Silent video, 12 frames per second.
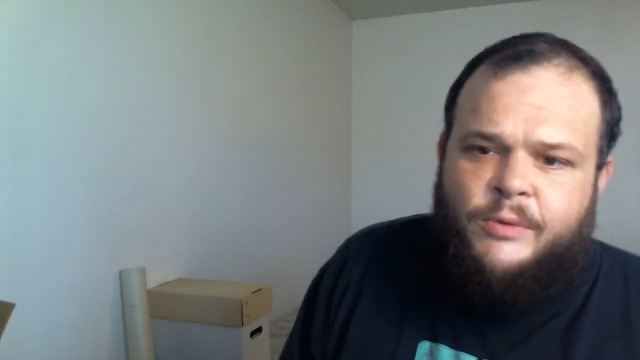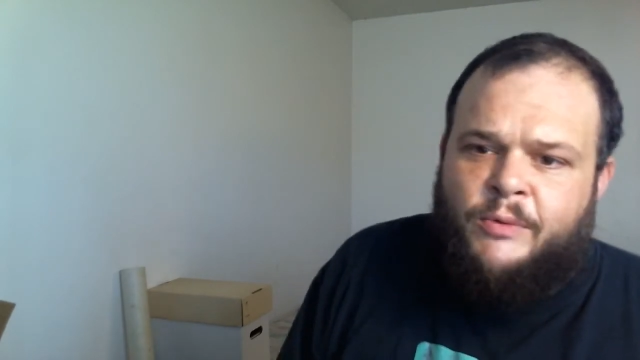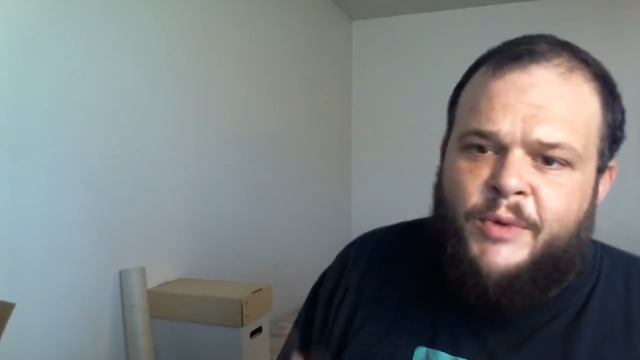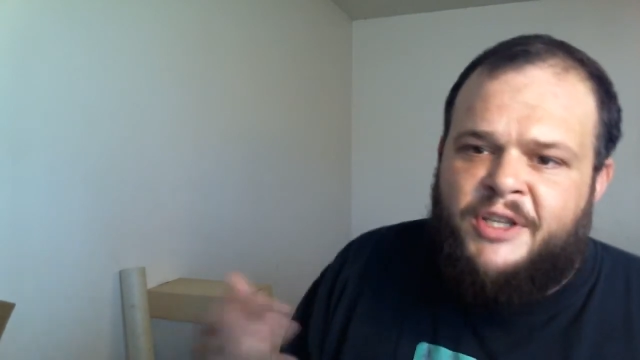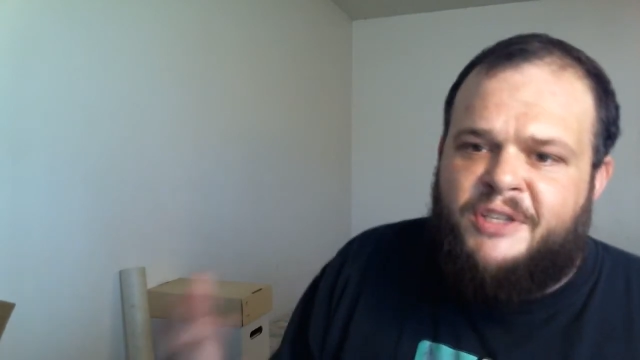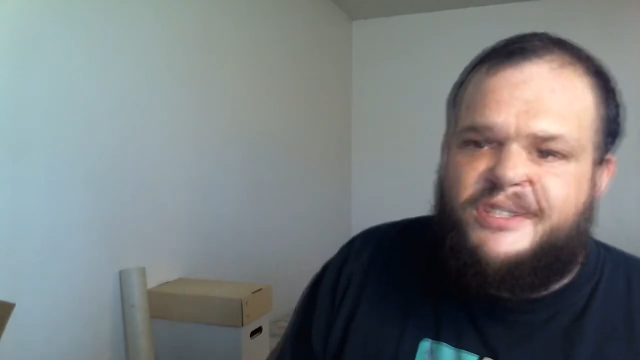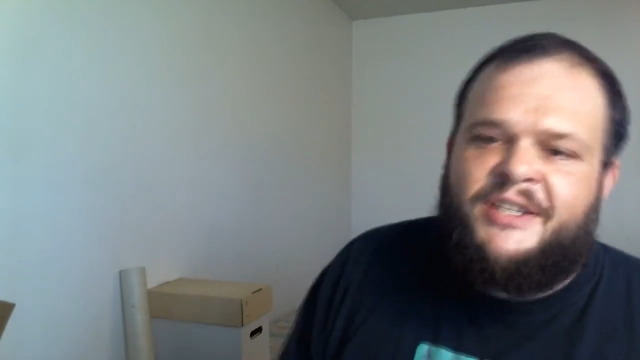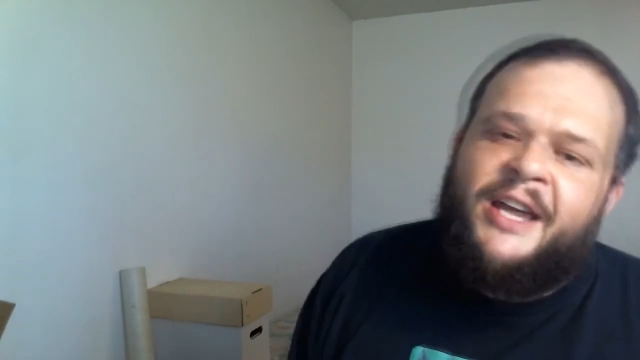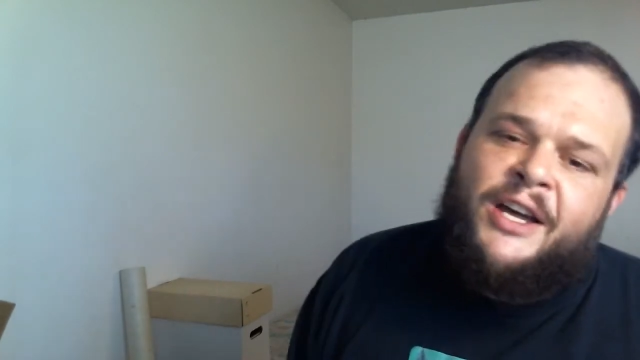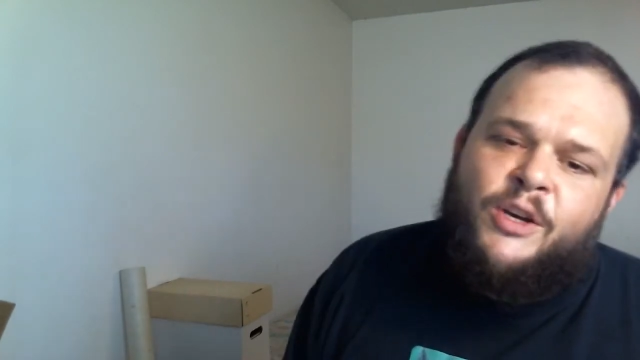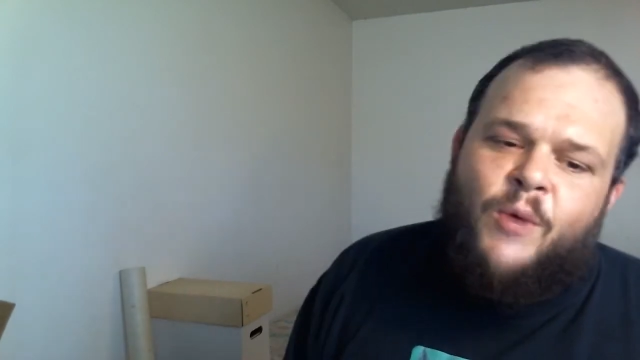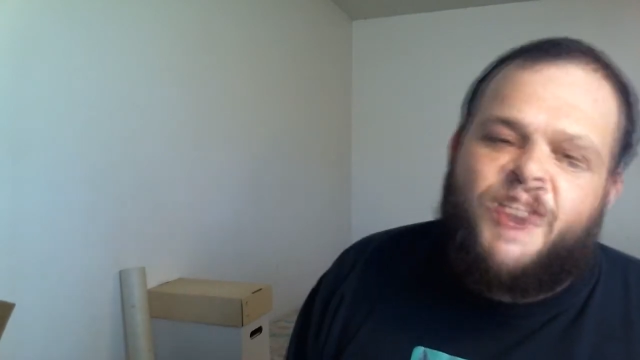when you sit
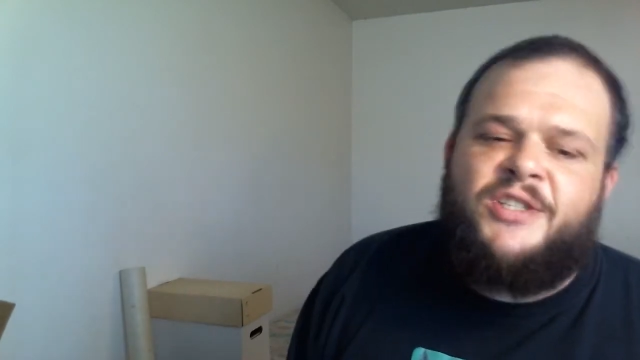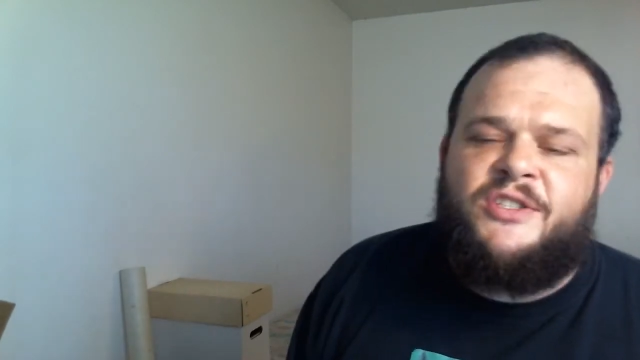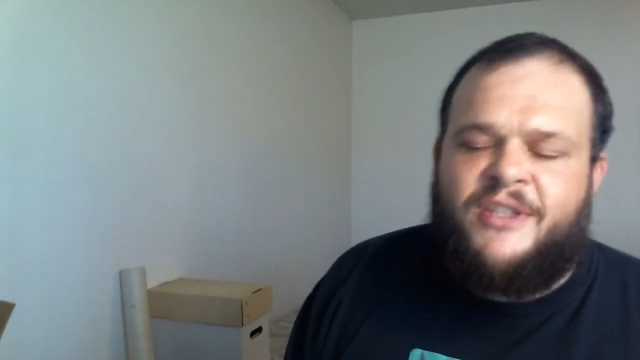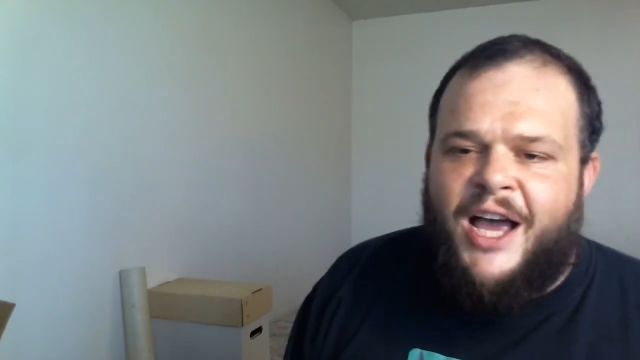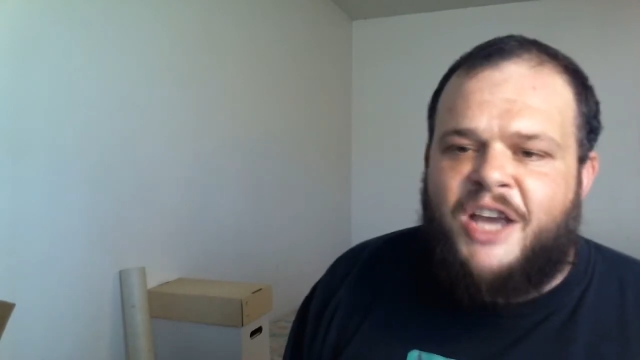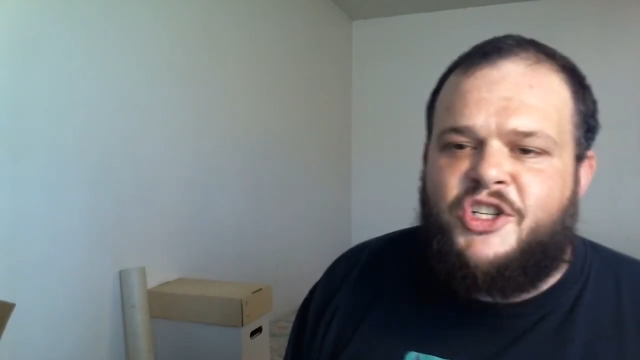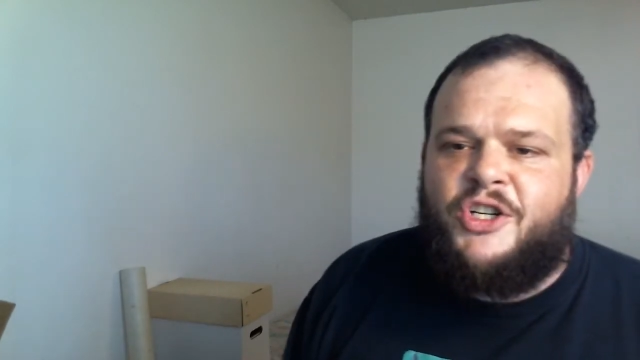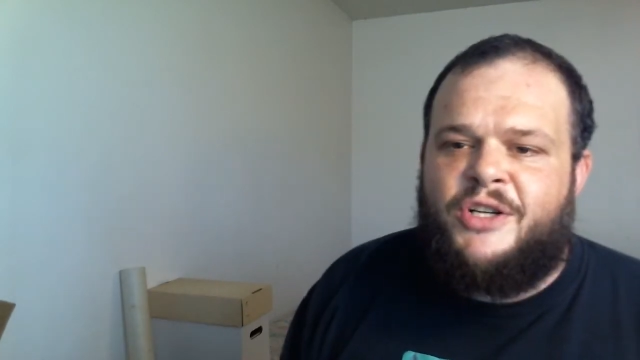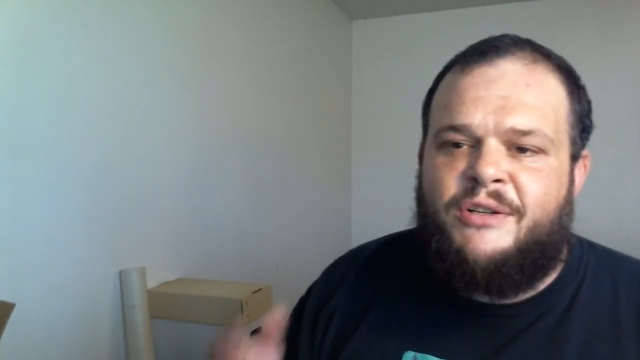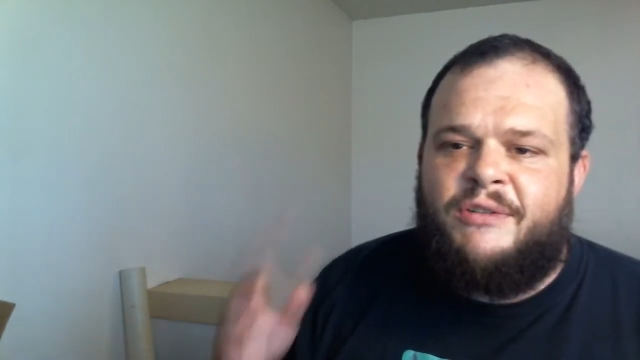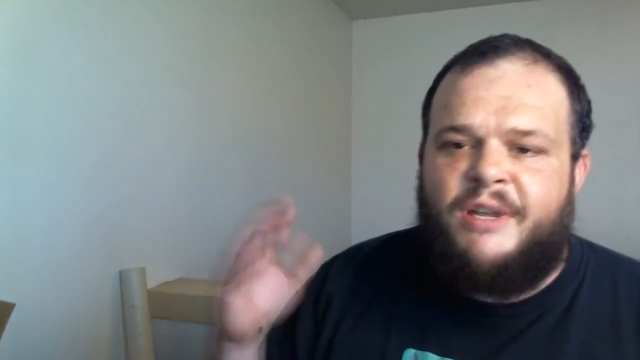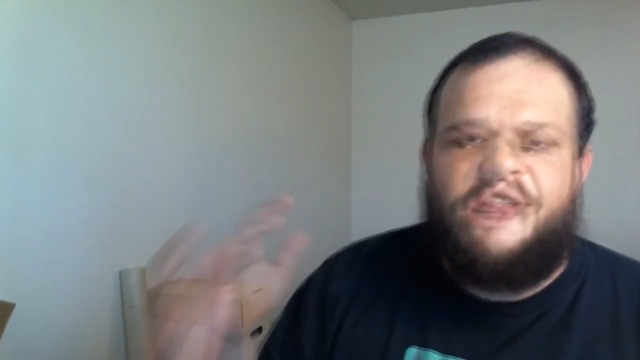down to watch a slasher,
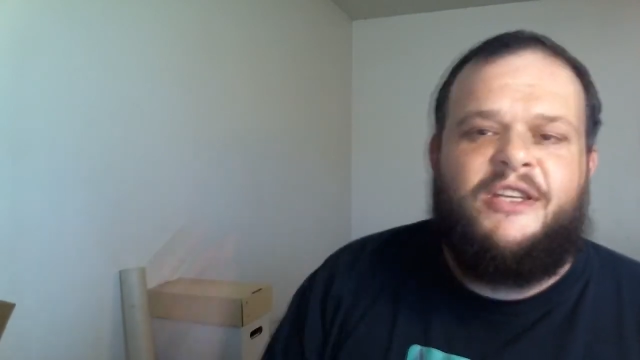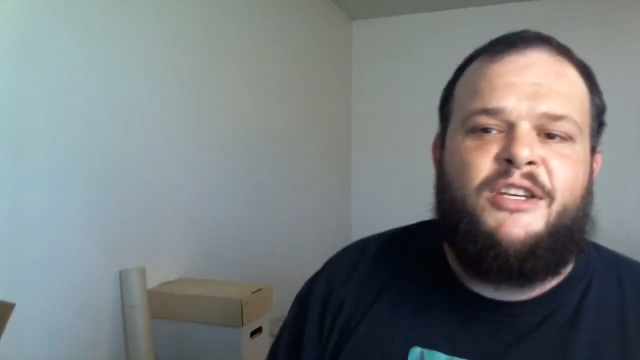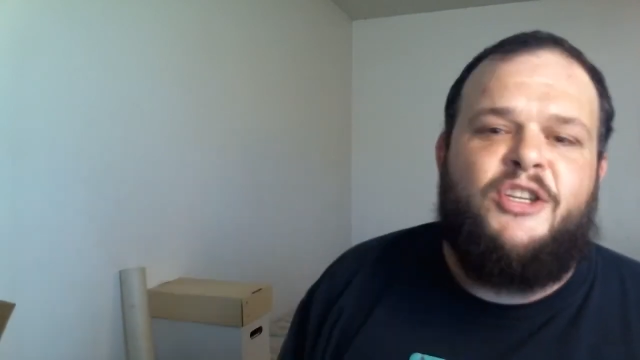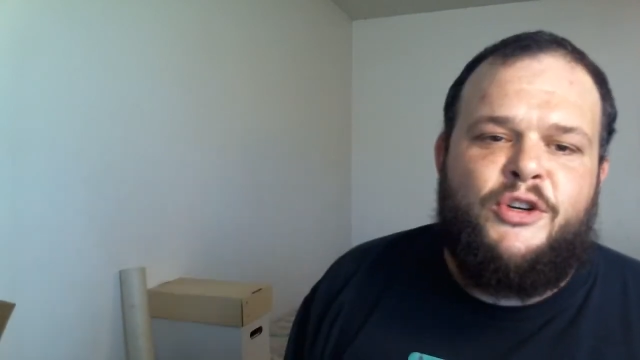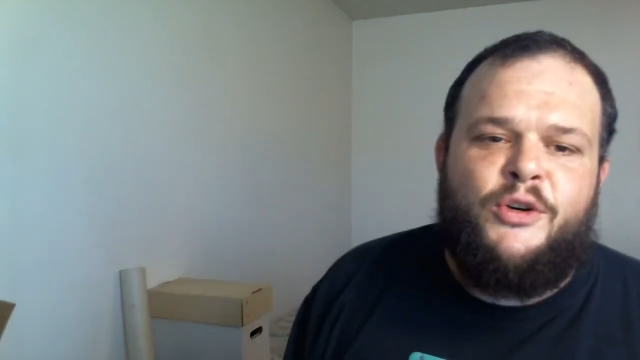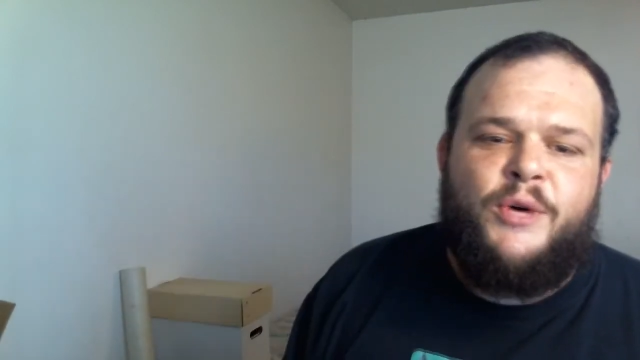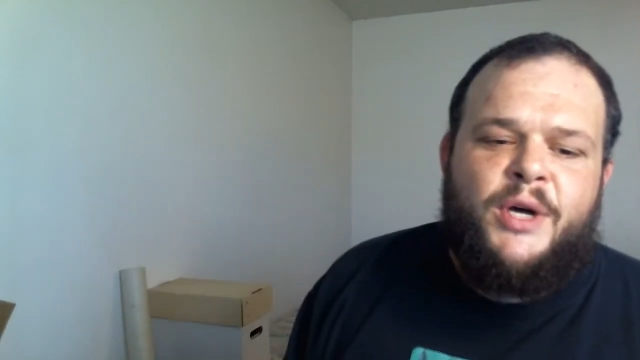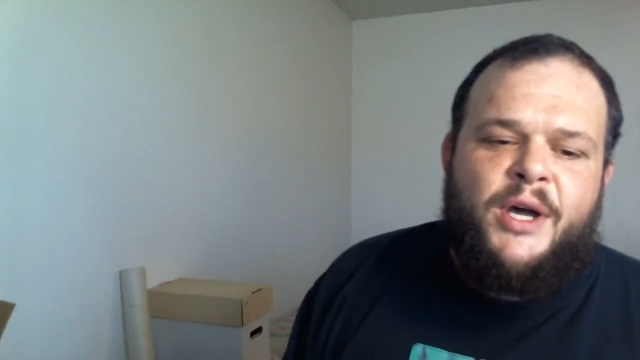nothing new.